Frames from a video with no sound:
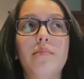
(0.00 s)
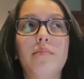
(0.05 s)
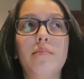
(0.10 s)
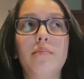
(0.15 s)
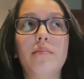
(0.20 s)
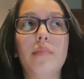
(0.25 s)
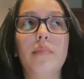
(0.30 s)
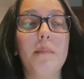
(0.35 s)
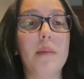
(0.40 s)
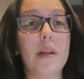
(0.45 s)

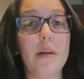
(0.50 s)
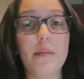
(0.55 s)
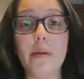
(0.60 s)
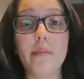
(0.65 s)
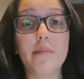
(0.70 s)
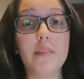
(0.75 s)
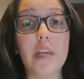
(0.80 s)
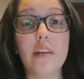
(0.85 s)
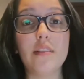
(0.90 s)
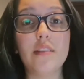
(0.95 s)
I'm gonna be
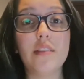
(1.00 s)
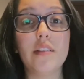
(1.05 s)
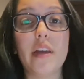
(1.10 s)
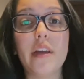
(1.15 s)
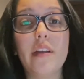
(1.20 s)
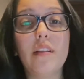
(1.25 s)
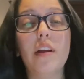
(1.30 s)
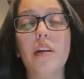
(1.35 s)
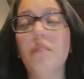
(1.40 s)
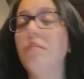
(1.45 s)
obsessed.
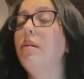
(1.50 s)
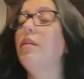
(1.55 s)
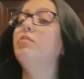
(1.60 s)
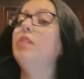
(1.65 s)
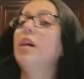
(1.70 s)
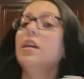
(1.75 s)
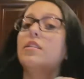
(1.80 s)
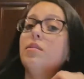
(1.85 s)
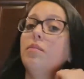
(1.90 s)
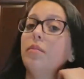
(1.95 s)
Like gonna be
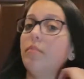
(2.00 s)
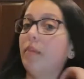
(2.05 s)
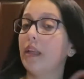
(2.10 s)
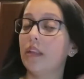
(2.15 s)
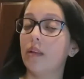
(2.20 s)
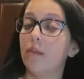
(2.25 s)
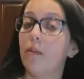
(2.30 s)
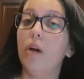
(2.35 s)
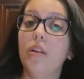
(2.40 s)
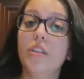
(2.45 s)
obsessed. I'm gonna make
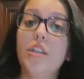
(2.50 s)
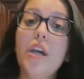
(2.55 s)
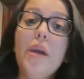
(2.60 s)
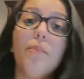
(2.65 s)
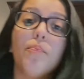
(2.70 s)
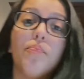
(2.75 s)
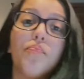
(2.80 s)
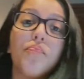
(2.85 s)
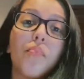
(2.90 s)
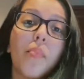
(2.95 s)
them all the time.
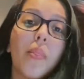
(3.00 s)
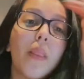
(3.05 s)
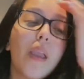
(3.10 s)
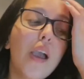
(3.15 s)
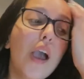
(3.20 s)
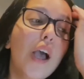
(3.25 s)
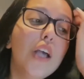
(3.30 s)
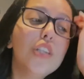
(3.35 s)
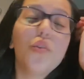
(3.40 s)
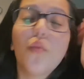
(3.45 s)

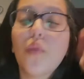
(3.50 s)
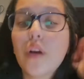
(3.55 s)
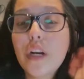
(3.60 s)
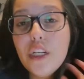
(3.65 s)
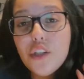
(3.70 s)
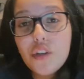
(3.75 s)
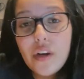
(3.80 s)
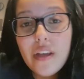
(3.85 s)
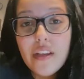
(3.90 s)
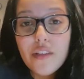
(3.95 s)
So we're gonna
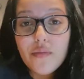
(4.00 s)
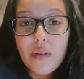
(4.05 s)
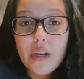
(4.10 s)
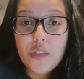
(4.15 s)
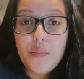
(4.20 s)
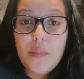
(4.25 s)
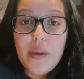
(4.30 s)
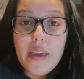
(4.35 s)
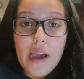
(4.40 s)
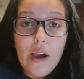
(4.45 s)
try this
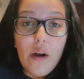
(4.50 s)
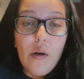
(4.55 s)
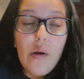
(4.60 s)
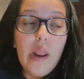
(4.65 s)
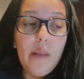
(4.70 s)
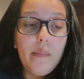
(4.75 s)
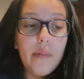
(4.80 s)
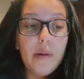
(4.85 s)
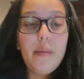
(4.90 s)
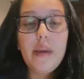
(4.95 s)
recipe out and
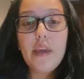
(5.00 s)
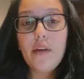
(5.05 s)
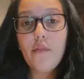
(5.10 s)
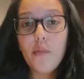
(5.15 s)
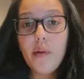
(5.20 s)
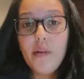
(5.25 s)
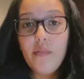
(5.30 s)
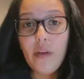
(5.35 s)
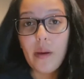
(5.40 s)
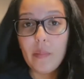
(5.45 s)
I'm gonna make it for
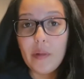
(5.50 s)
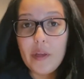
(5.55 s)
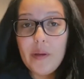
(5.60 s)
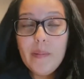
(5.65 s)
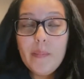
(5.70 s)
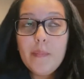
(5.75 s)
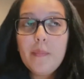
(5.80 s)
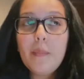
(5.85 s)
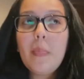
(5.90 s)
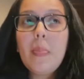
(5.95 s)
my family.
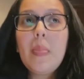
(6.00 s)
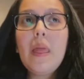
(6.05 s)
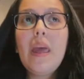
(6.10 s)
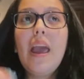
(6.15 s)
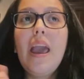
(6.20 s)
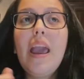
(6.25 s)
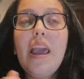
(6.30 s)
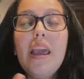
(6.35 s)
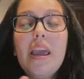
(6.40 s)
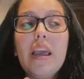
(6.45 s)

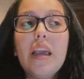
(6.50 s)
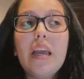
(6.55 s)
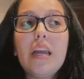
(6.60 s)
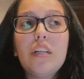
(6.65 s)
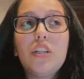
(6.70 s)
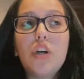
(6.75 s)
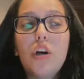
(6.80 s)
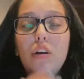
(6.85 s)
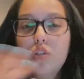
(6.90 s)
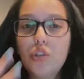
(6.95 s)

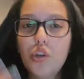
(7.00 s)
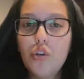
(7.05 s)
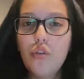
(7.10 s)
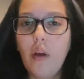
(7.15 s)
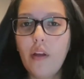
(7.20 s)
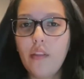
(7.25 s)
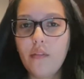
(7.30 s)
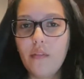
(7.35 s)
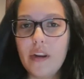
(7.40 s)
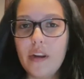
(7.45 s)
And also
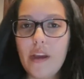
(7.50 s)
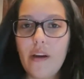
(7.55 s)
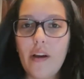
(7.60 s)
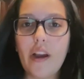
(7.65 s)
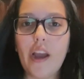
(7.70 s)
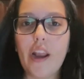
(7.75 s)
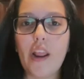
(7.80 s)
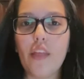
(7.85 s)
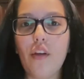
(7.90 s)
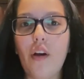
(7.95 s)
throughout the video, I
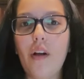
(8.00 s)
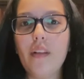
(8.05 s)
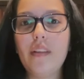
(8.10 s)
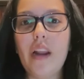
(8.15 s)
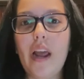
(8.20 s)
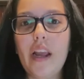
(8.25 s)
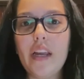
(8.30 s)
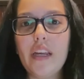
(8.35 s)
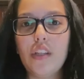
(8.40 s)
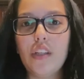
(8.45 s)
kind of thought that
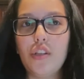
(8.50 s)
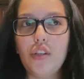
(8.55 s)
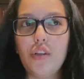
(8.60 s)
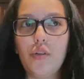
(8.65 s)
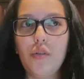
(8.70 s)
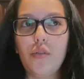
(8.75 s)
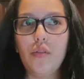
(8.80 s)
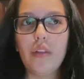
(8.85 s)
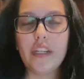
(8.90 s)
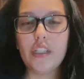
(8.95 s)
I could
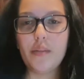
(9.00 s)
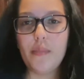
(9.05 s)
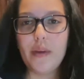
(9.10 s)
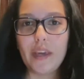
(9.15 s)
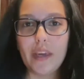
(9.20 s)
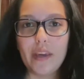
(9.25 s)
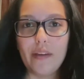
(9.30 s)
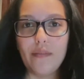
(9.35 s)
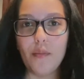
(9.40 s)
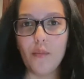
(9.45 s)
do like, to make
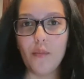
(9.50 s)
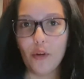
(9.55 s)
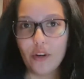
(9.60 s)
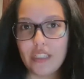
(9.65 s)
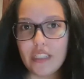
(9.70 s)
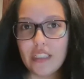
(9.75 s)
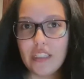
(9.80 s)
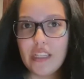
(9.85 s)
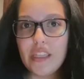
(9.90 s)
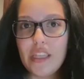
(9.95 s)
it even more
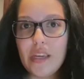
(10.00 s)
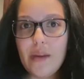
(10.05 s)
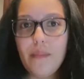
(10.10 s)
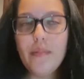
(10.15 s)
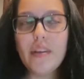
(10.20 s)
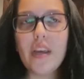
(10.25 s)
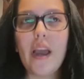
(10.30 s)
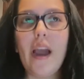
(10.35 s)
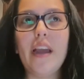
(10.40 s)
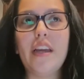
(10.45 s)
Disney
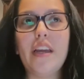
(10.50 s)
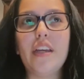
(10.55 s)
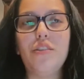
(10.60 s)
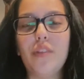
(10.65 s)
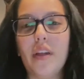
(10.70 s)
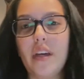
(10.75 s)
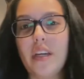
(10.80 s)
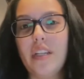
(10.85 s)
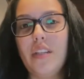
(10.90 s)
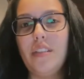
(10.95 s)
themed, I could do
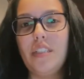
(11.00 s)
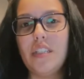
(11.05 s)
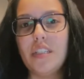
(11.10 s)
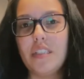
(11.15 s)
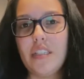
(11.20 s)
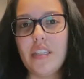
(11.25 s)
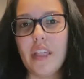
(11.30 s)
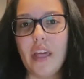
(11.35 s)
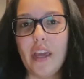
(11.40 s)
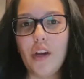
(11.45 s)
like a
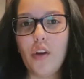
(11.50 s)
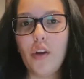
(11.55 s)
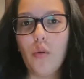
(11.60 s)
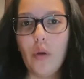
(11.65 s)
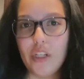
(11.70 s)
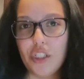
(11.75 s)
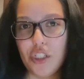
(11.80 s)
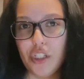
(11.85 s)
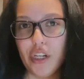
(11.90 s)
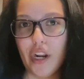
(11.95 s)
Disney like
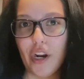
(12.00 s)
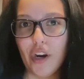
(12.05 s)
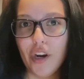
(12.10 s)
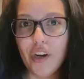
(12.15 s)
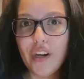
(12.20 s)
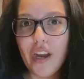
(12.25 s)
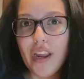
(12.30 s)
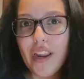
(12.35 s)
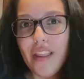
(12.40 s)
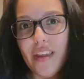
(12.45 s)
questionnaire
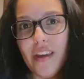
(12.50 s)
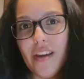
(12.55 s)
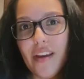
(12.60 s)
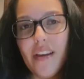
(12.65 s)
kind of thing.